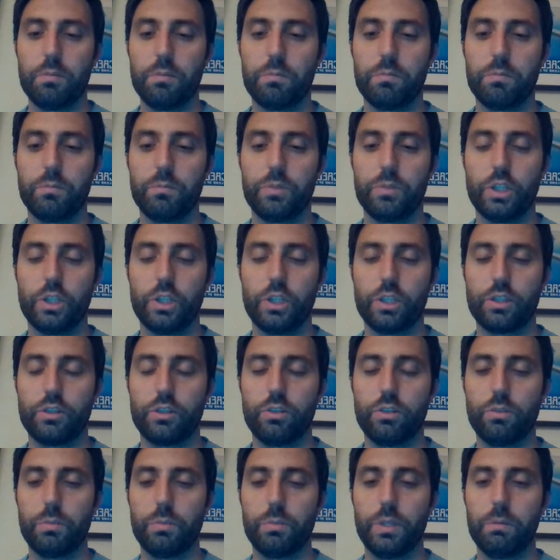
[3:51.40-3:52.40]
just
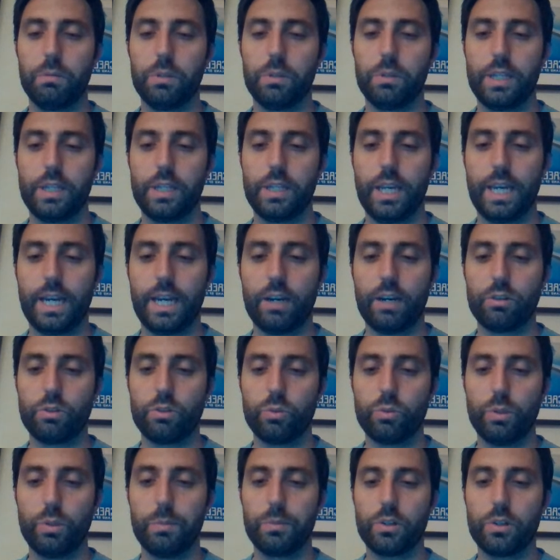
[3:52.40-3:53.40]
to be able to take out
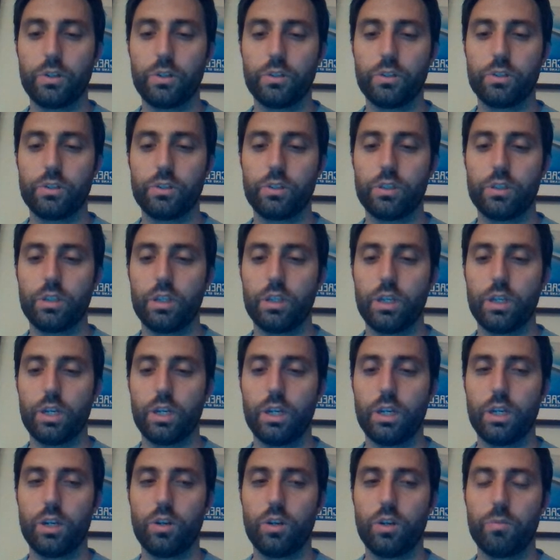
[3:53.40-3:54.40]
sweepers
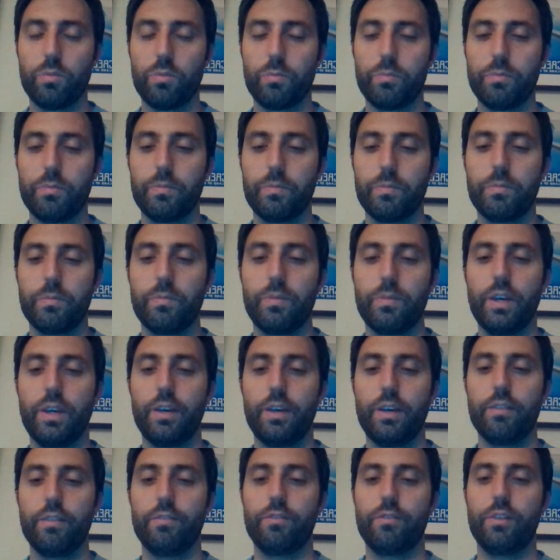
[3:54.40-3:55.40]

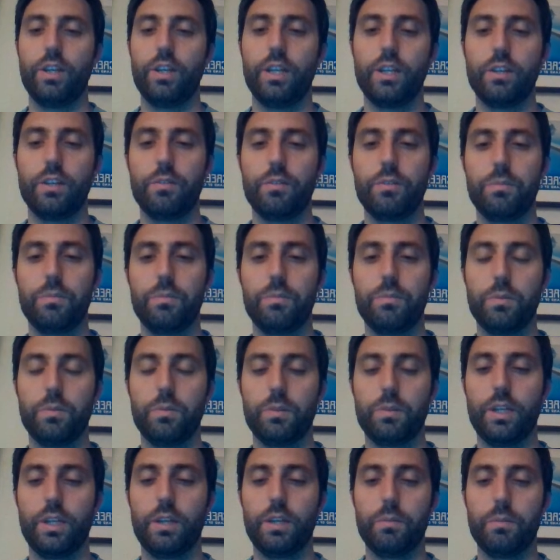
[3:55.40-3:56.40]
if needed
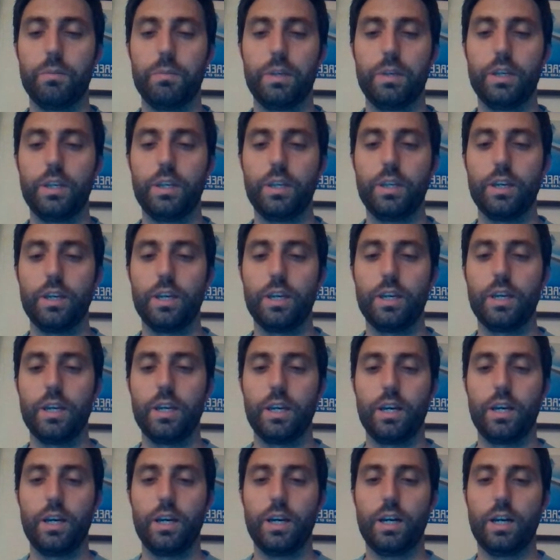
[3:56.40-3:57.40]
be
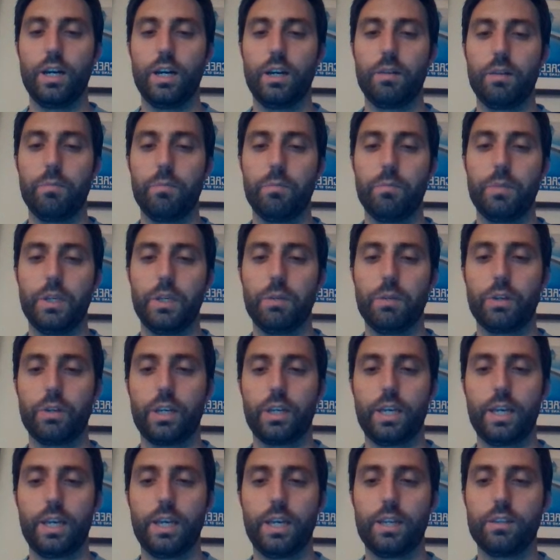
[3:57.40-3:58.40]
able to
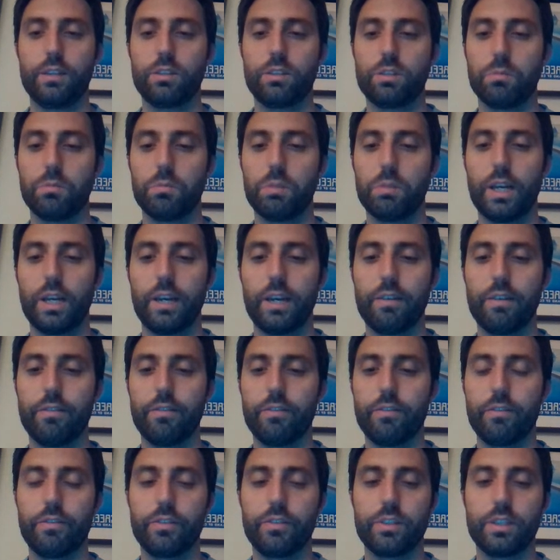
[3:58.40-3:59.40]
gain some
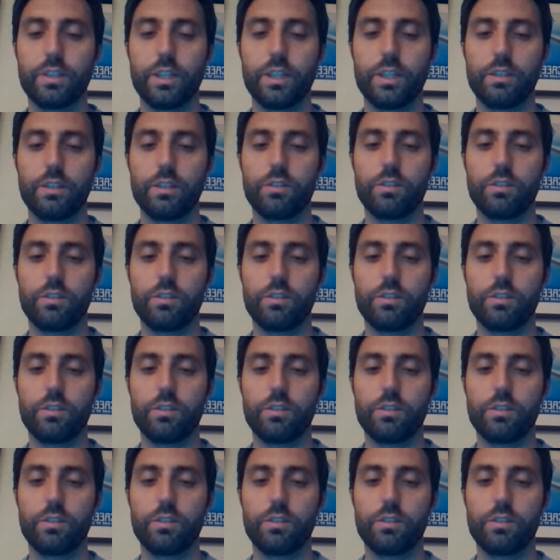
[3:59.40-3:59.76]
life, since